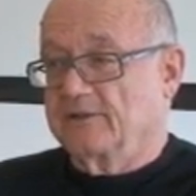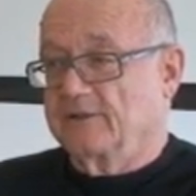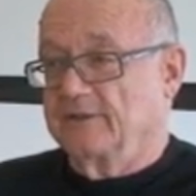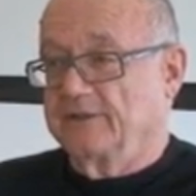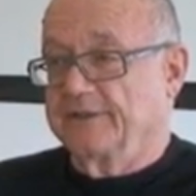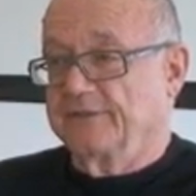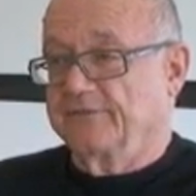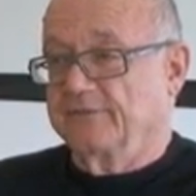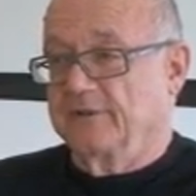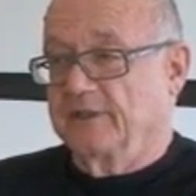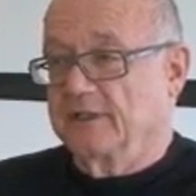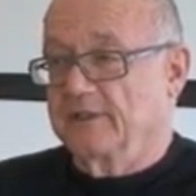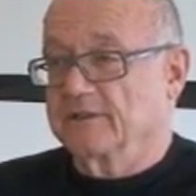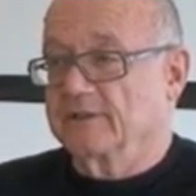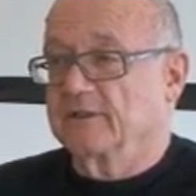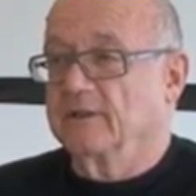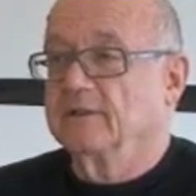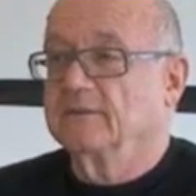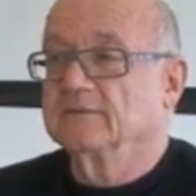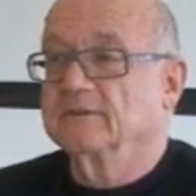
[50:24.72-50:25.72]

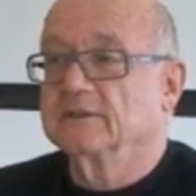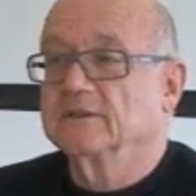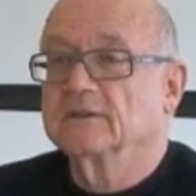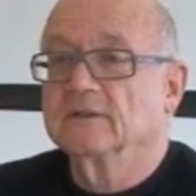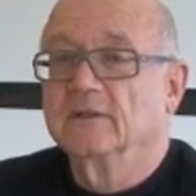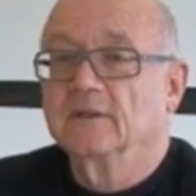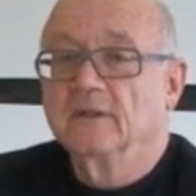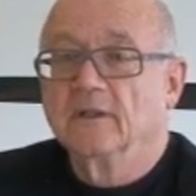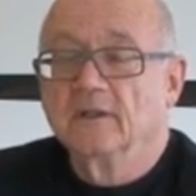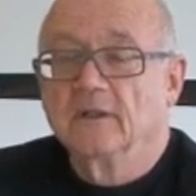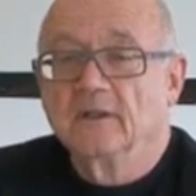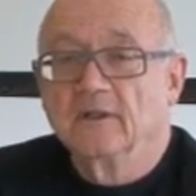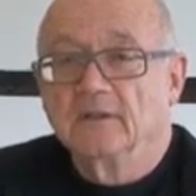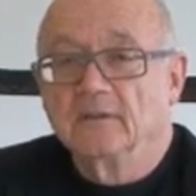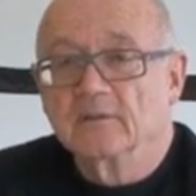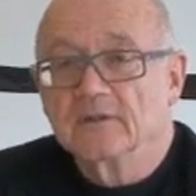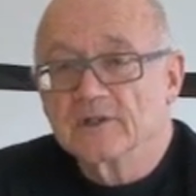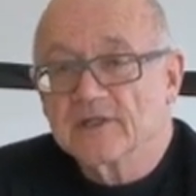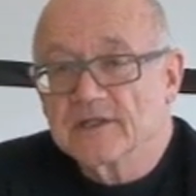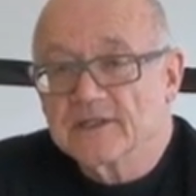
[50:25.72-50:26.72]
differential,
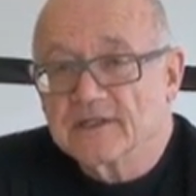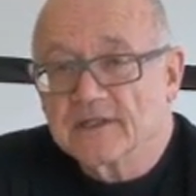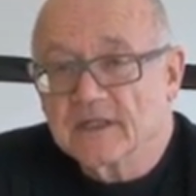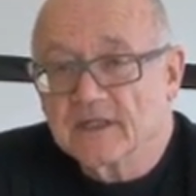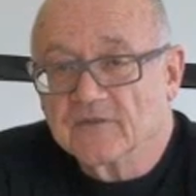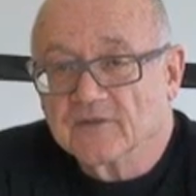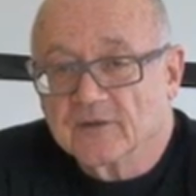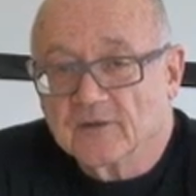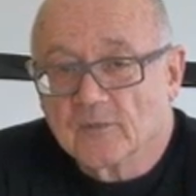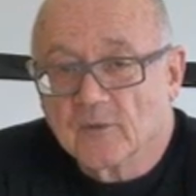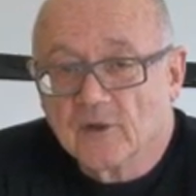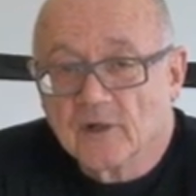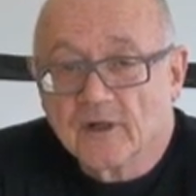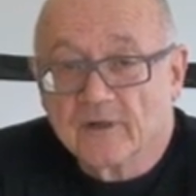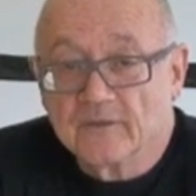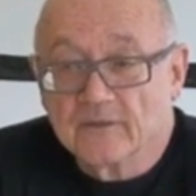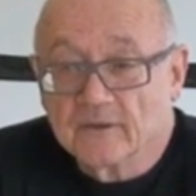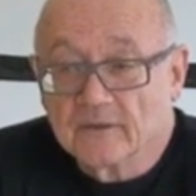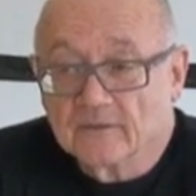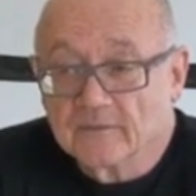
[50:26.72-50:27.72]
which is even
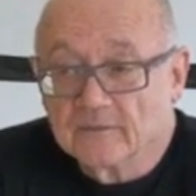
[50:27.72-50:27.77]
more